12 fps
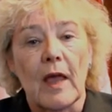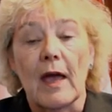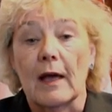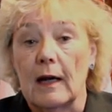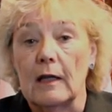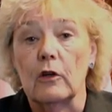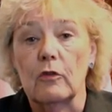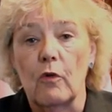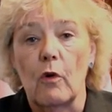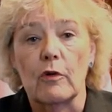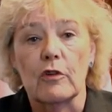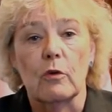and I look
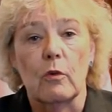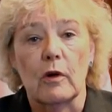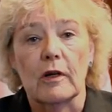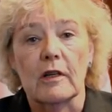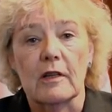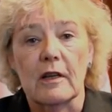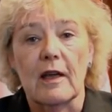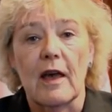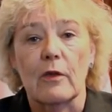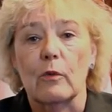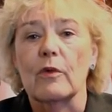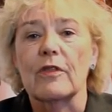forward to working
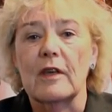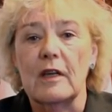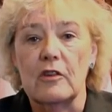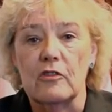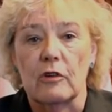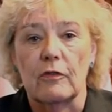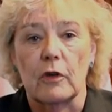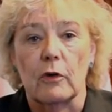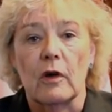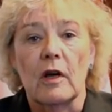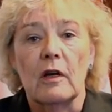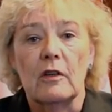together with each of you
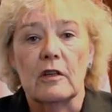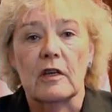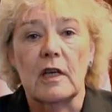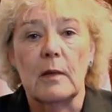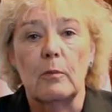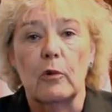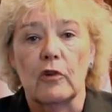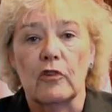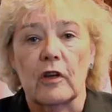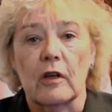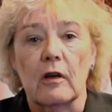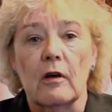to keep
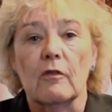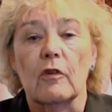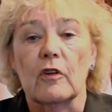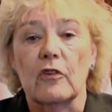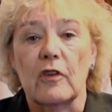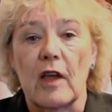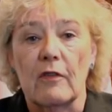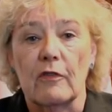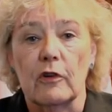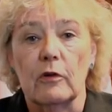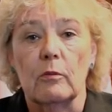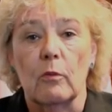pushing for a
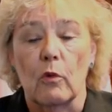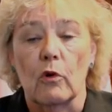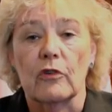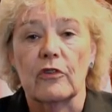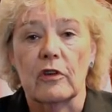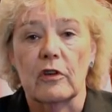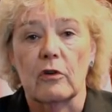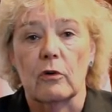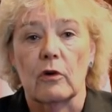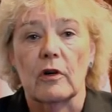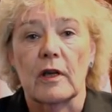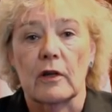safer, more
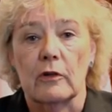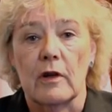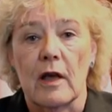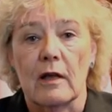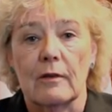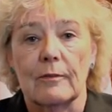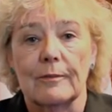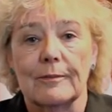secure Internet.